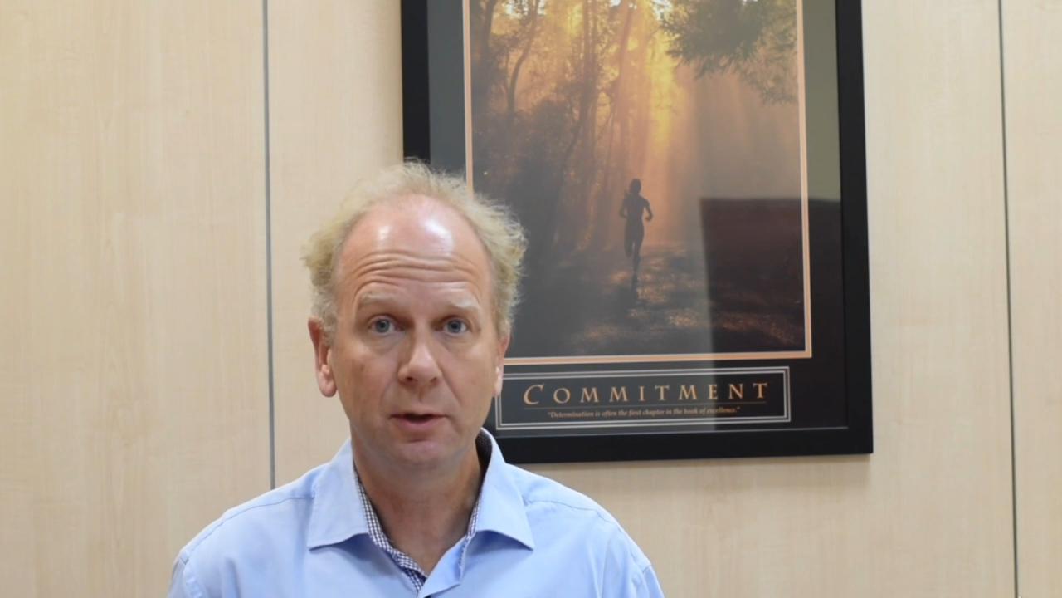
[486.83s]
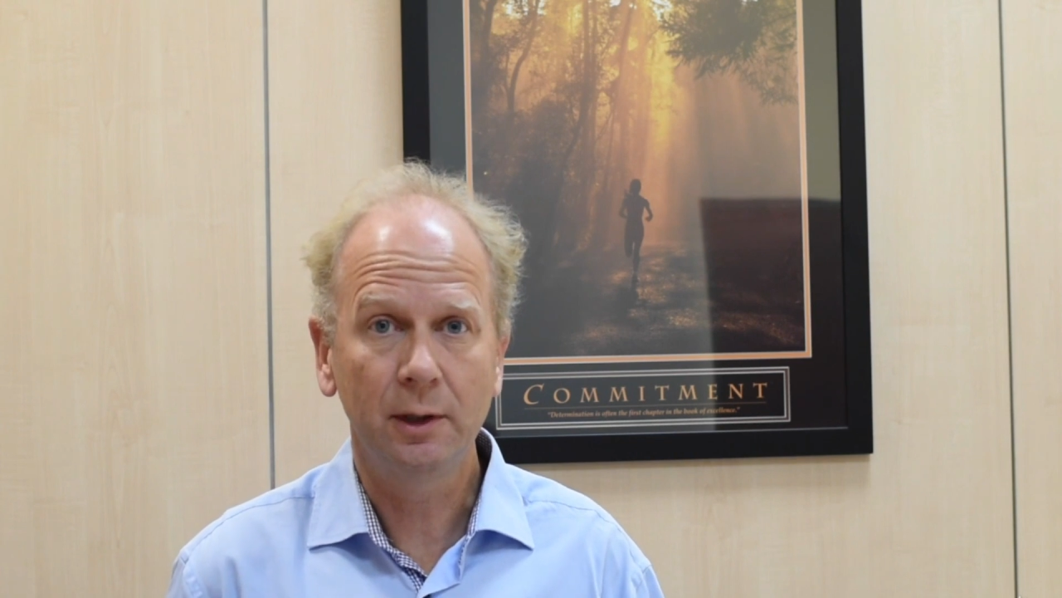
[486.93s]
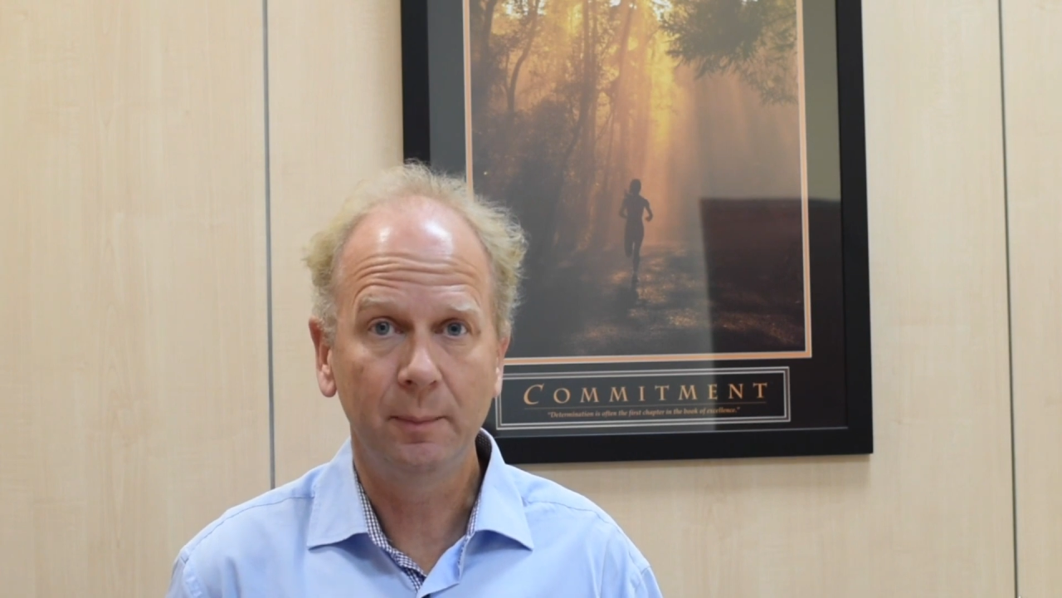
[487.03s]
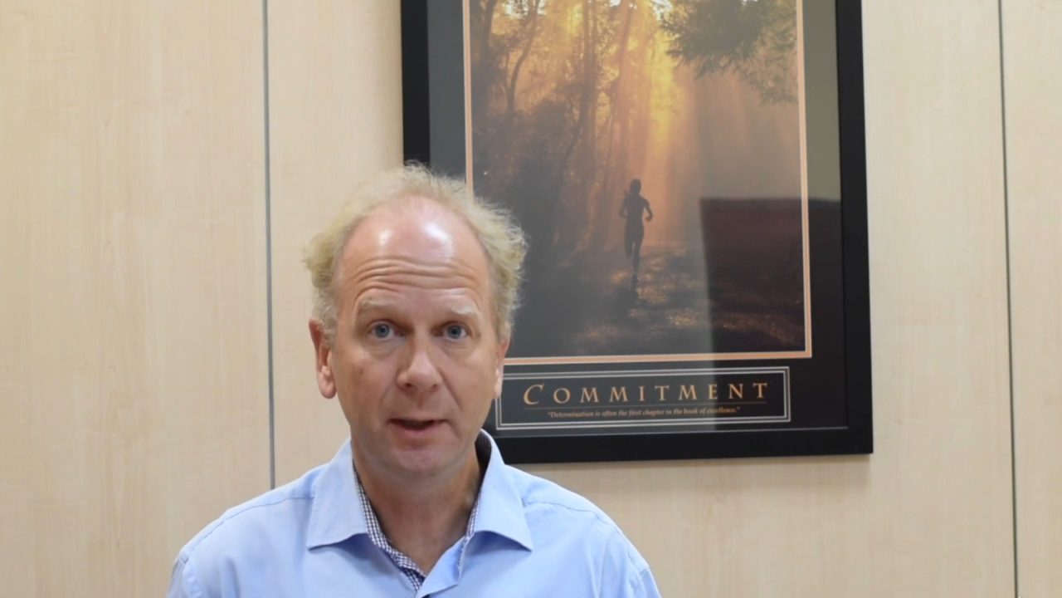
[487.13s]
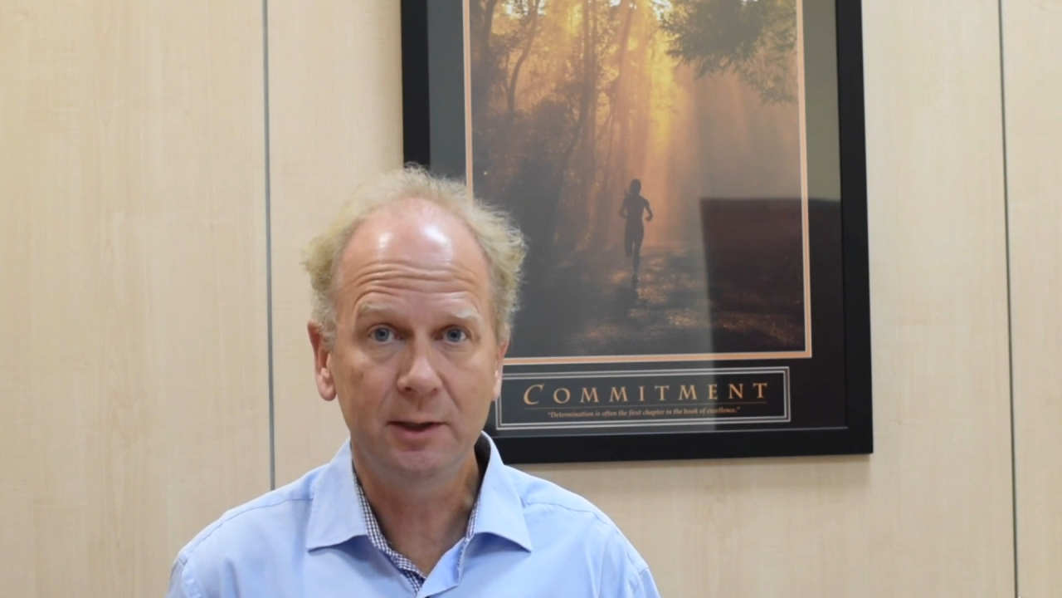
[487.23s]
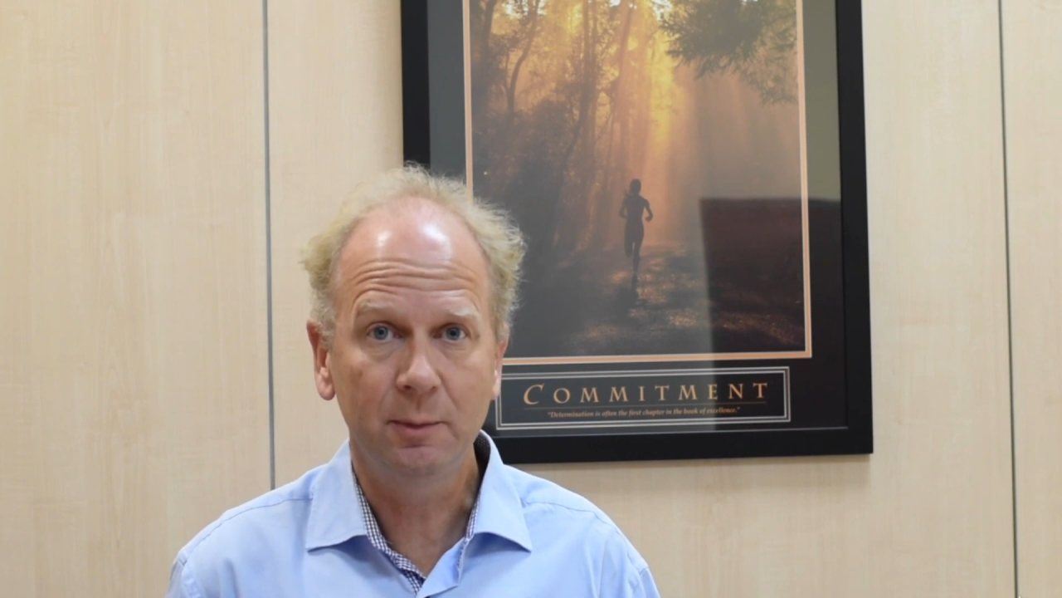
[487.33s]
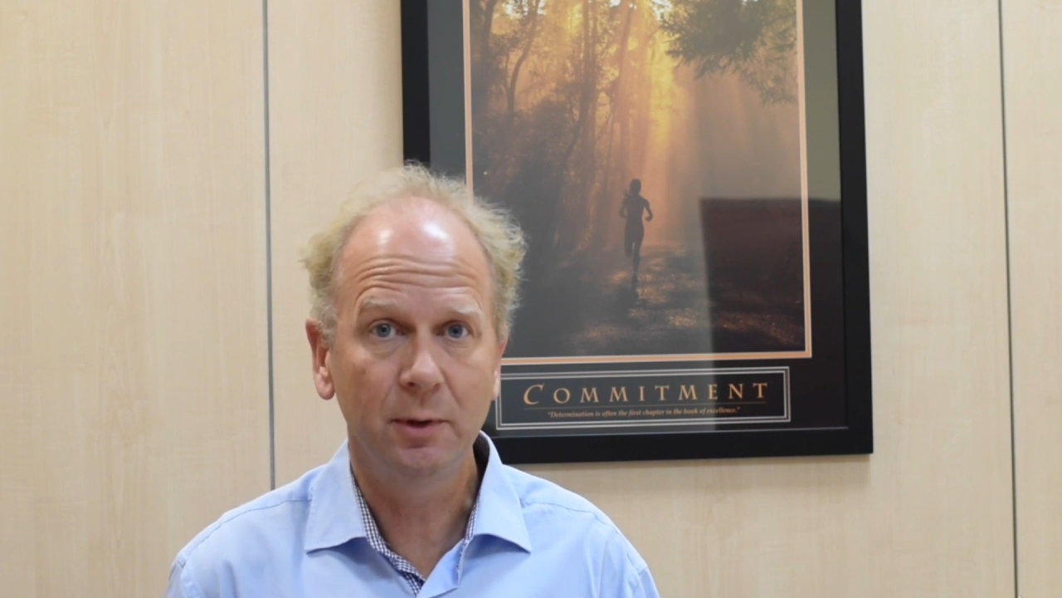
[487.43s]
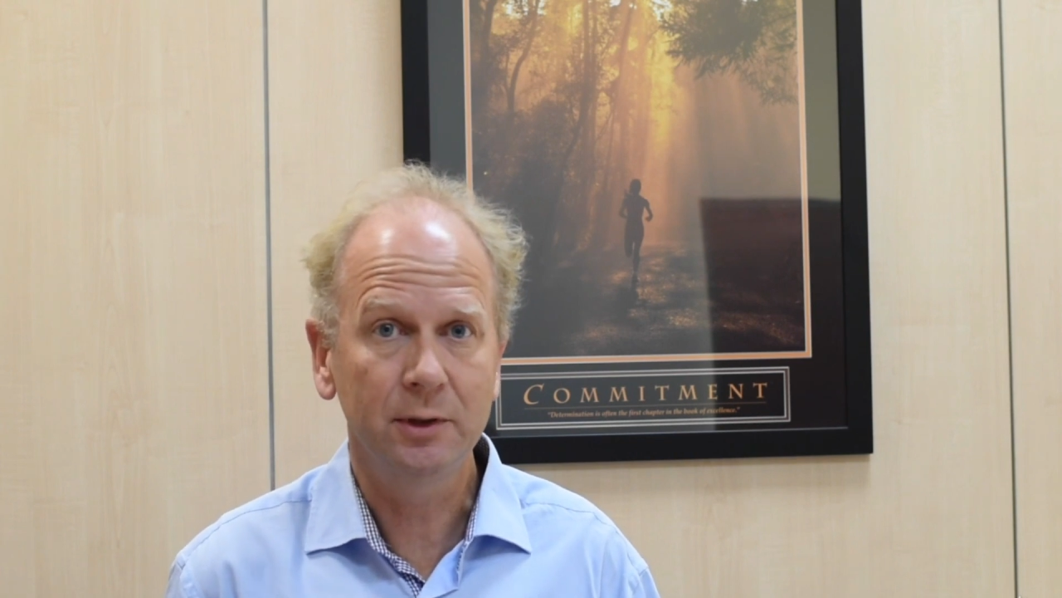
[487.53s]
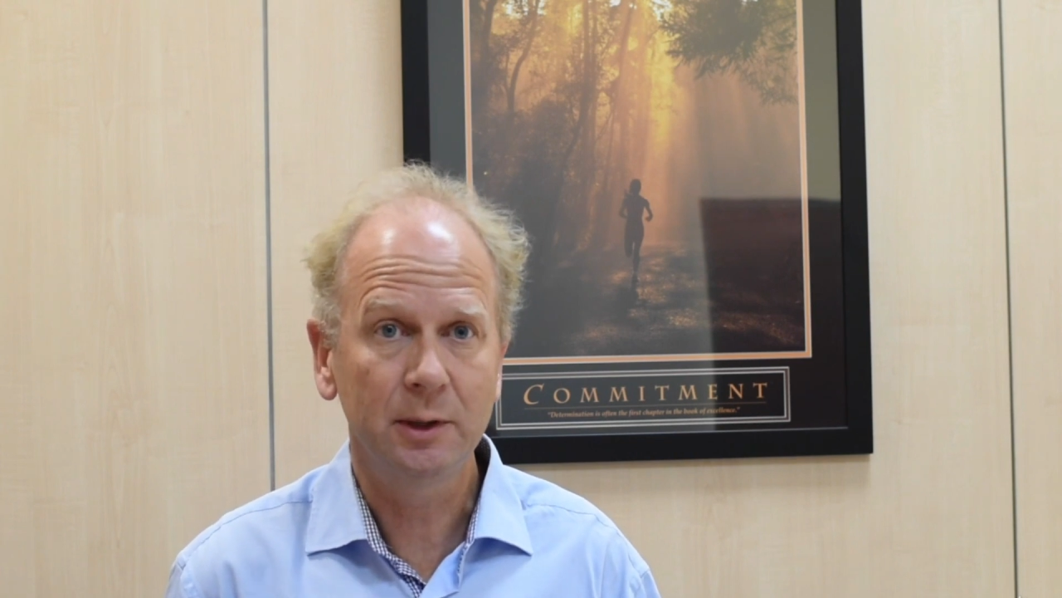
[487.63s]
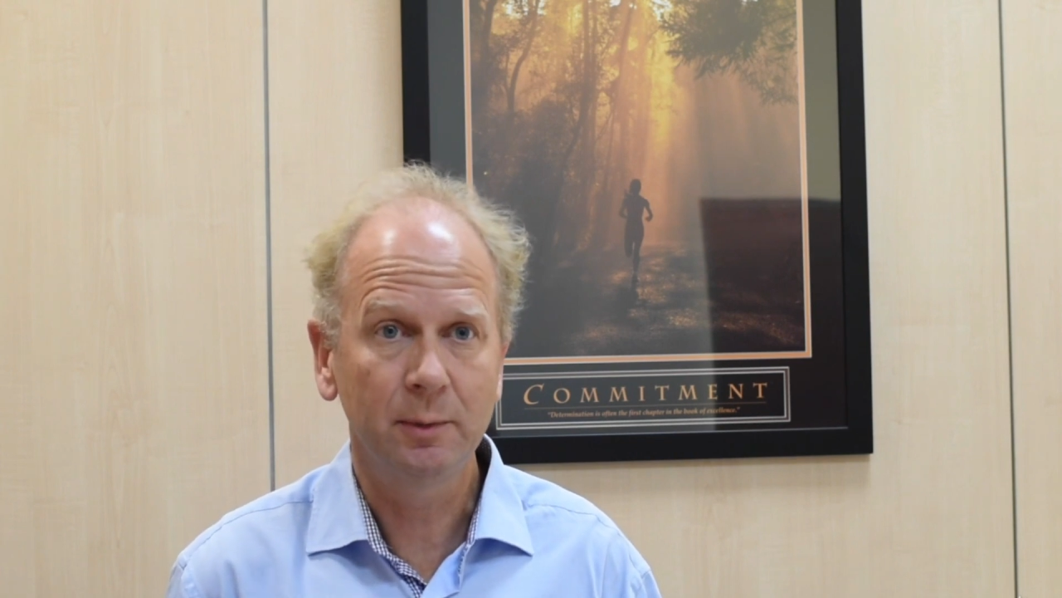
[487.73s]
the best
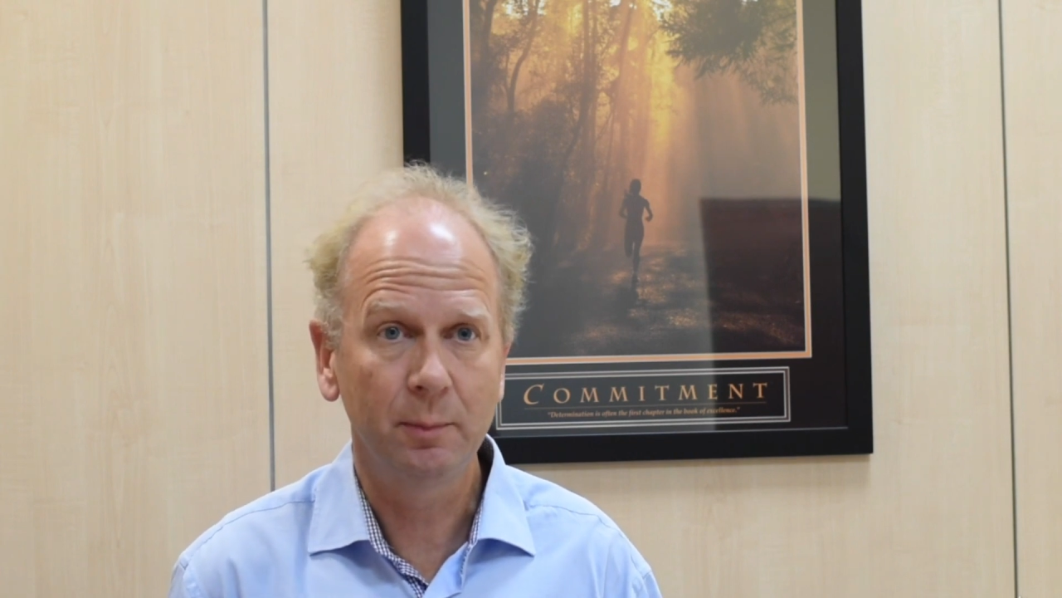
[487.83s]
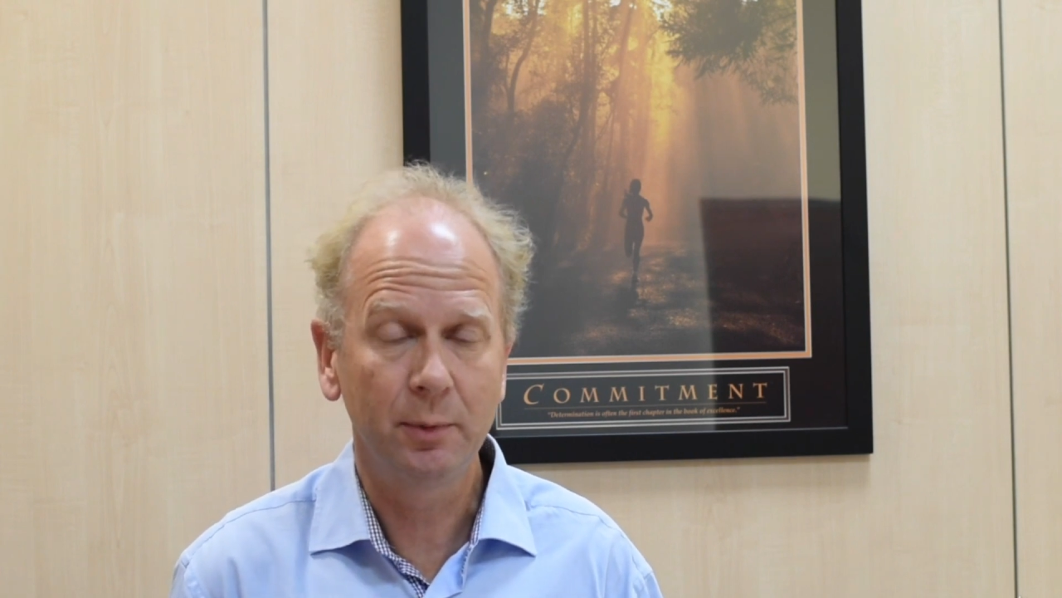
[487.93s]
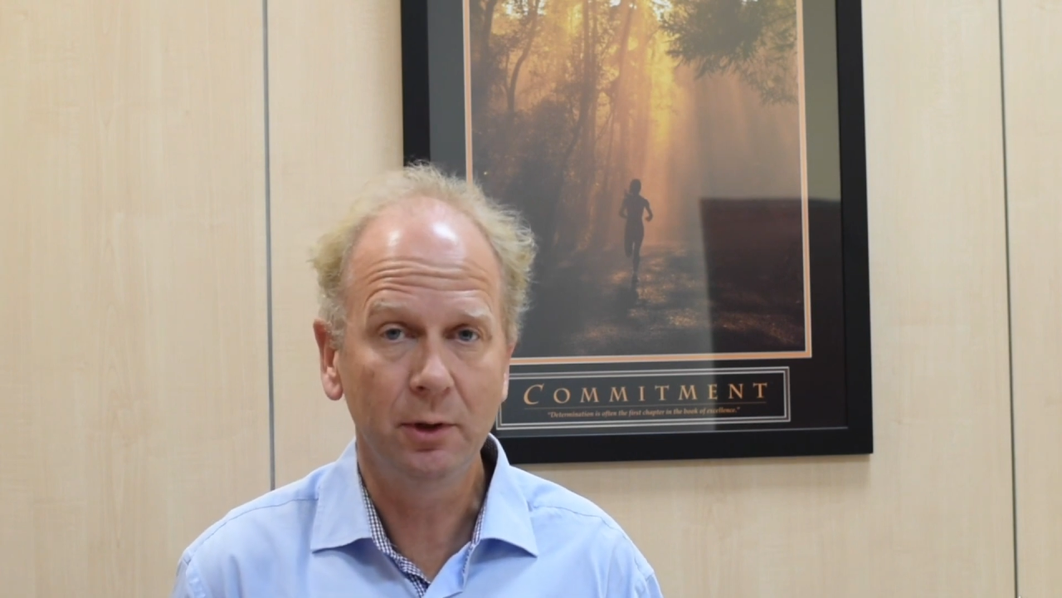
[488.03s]
possible